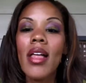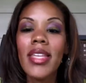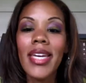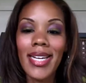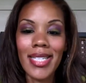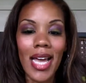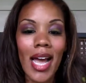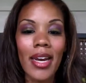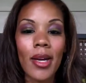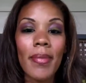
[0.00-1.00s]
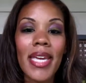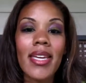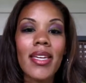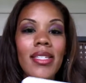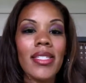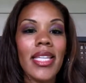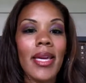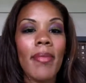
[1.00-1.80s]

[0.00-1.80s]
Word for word: The next item is the